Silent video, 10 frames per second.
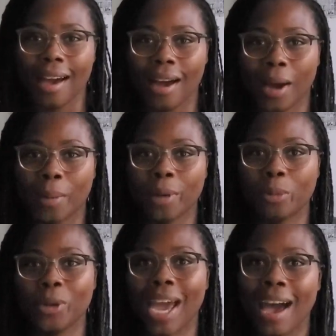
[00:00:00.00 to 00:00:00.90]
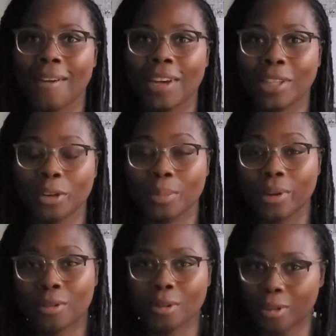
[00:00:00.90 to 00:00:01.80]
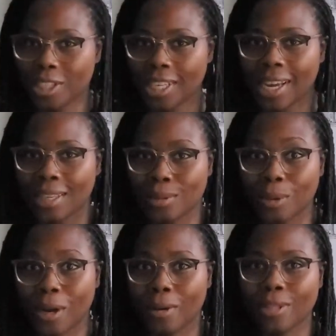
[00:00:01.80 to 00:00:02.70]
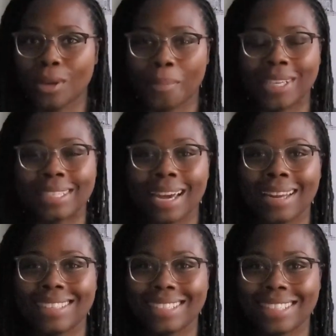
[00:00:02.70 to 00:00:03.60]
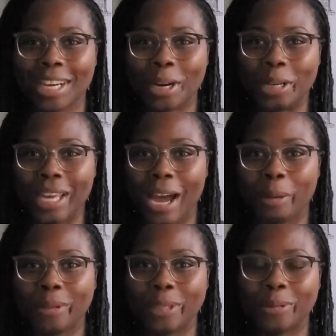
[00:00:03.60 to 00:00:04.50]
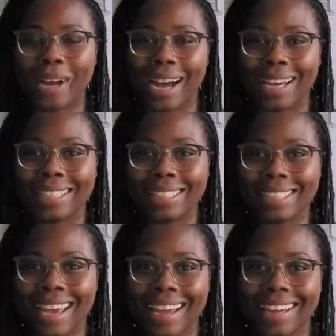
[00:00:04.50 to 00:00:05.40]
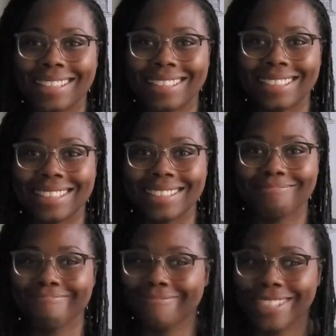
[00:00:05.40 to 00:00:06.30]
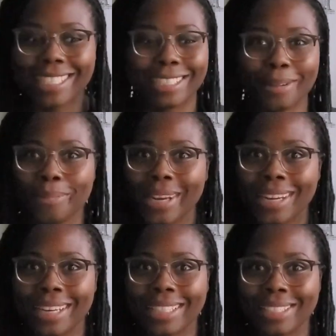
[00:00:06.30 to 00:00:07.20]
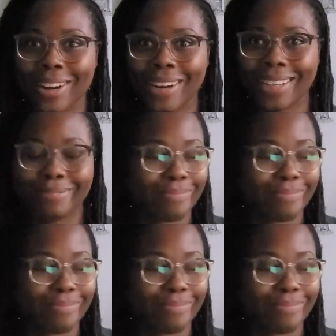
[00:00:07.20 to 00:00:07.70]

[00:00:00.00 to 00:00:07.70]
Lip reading: And we have a little bit of crochet as well. So I'm excited to share that with you guys. And let's jump in and get started.